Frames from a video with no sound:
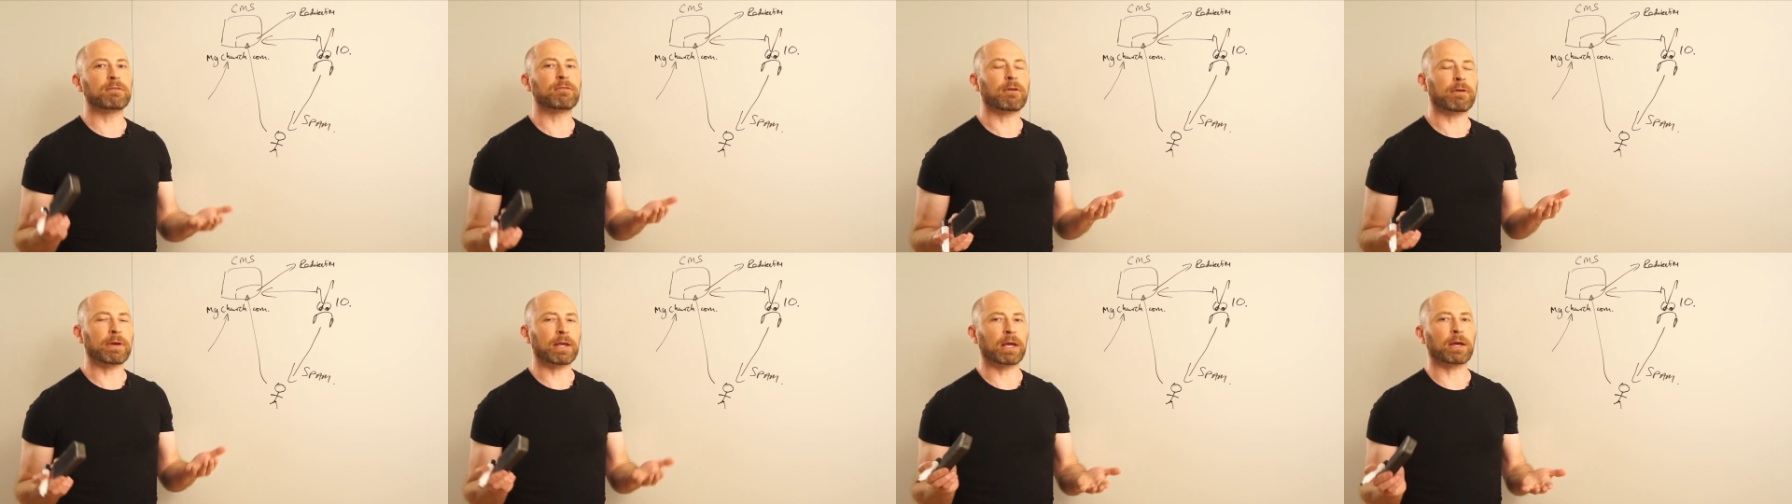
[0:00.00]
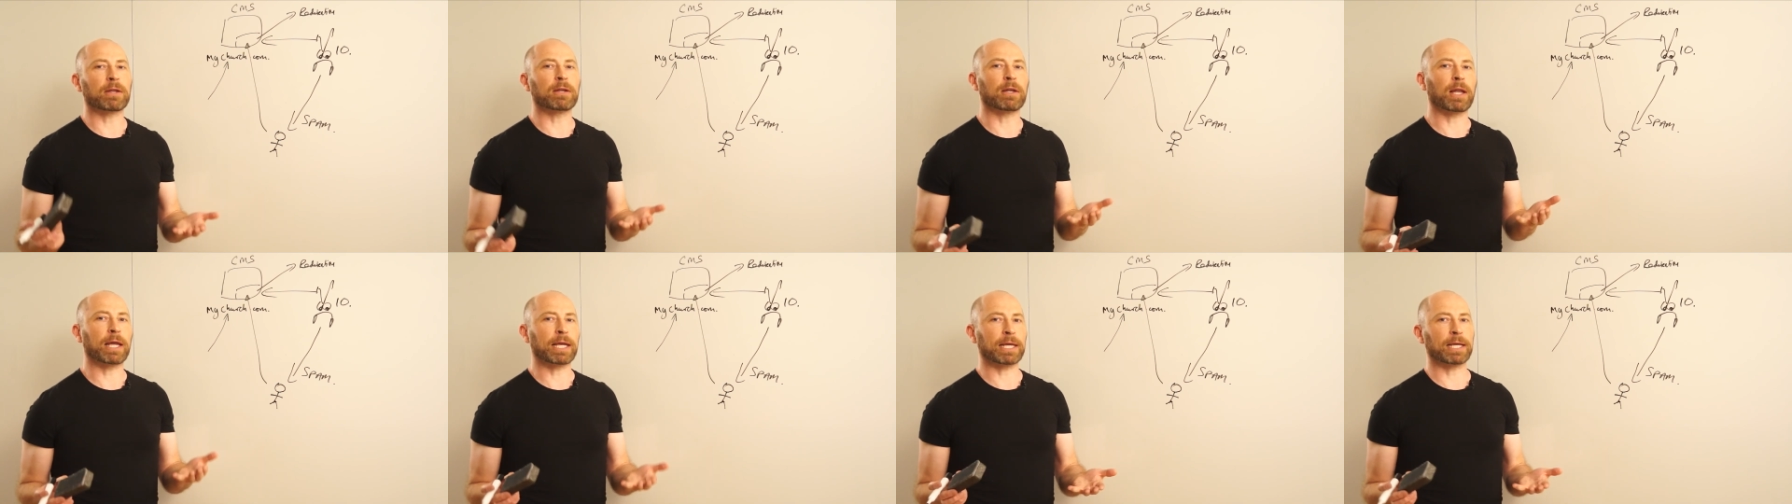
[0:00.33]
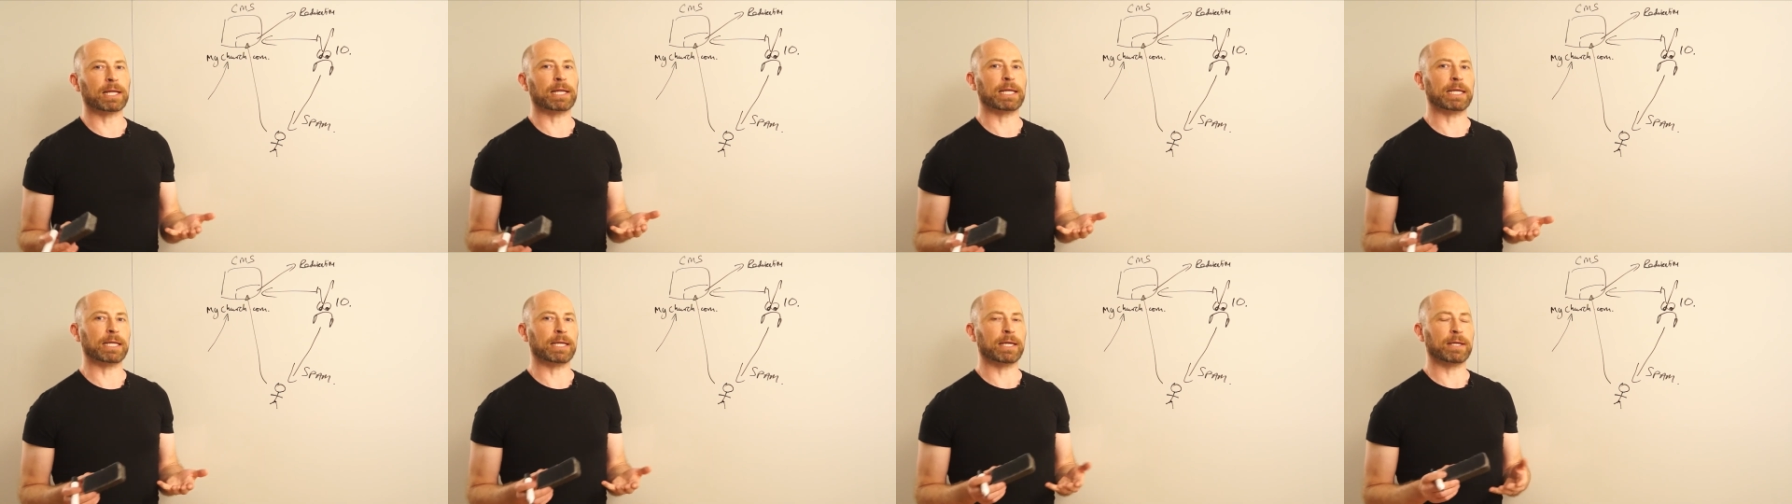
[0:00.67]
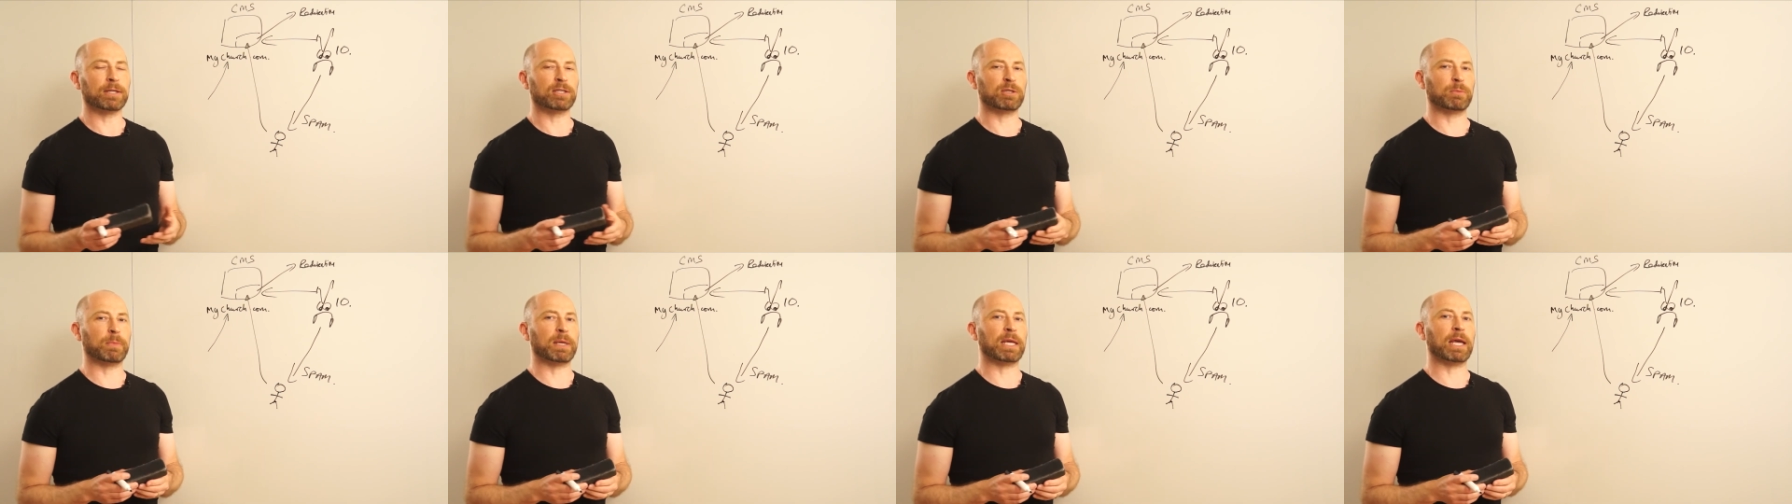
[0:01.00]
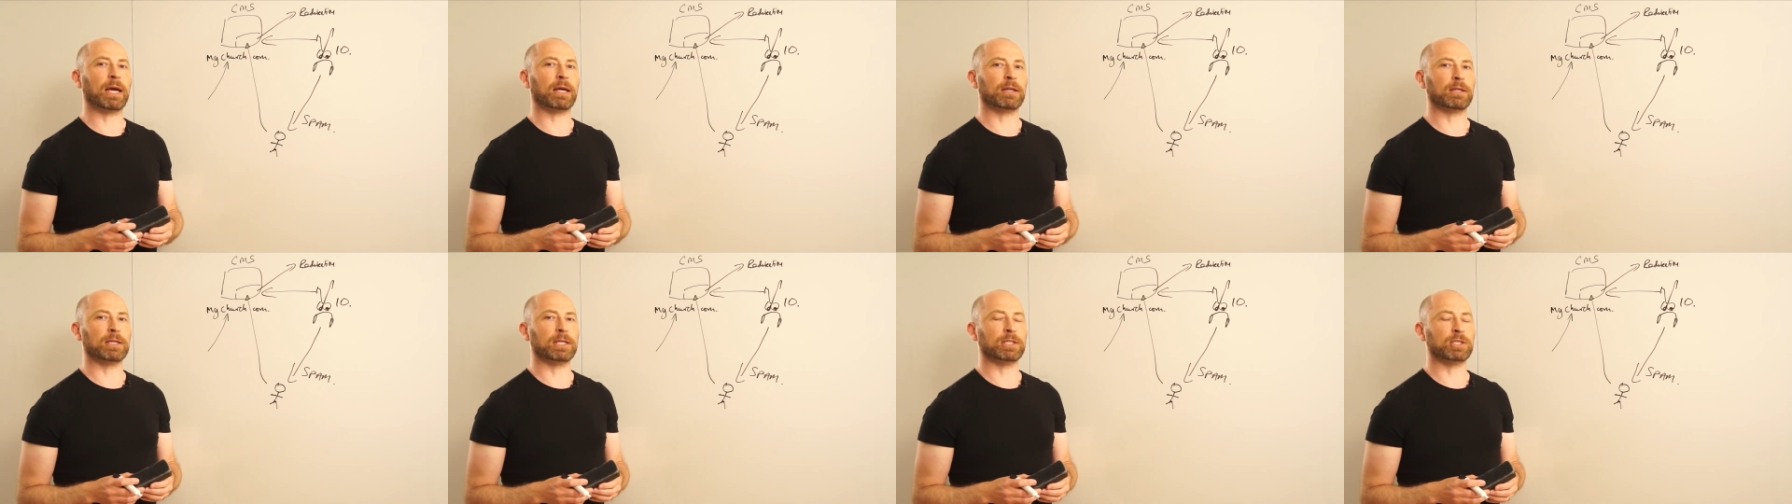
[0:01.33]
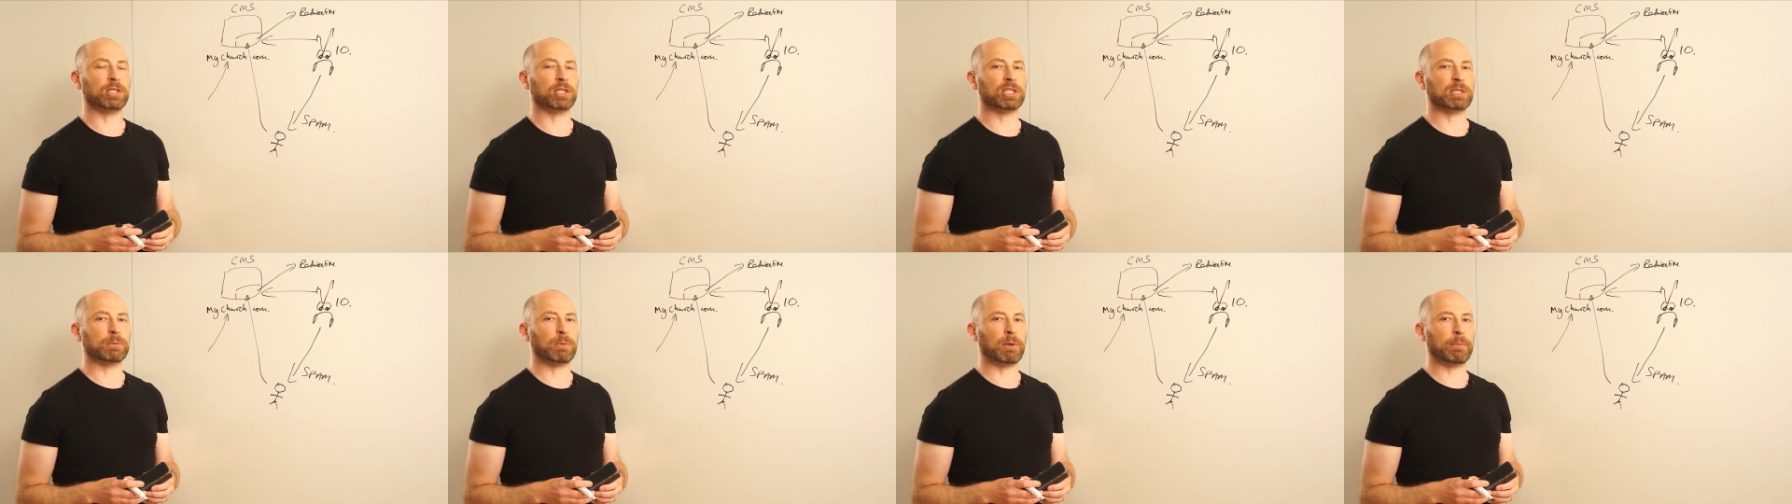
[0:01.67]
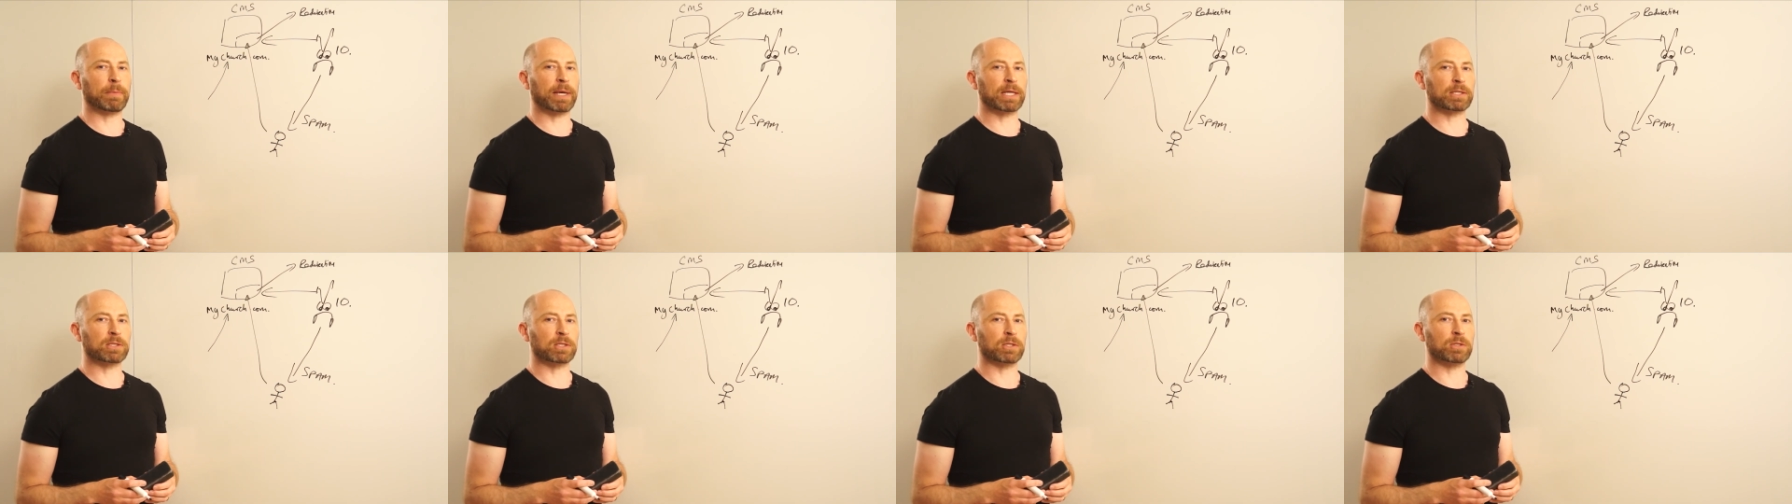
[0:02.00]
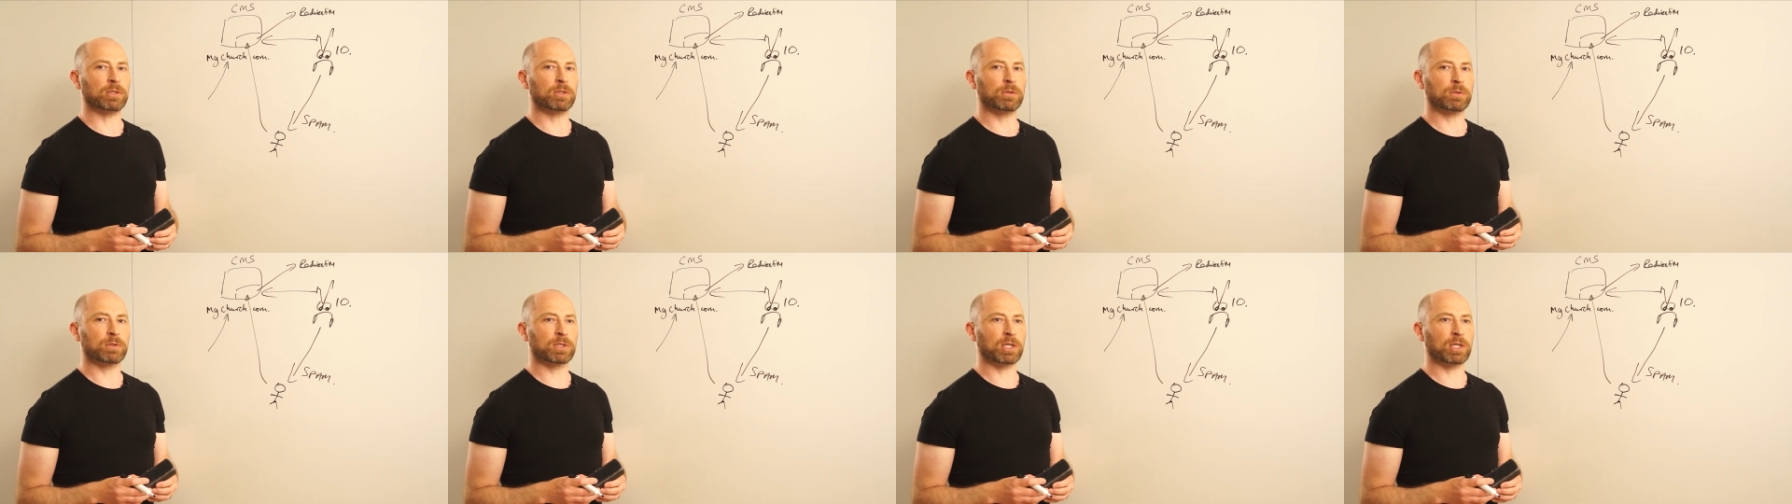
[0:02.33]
very unlikely to be a legitimate message.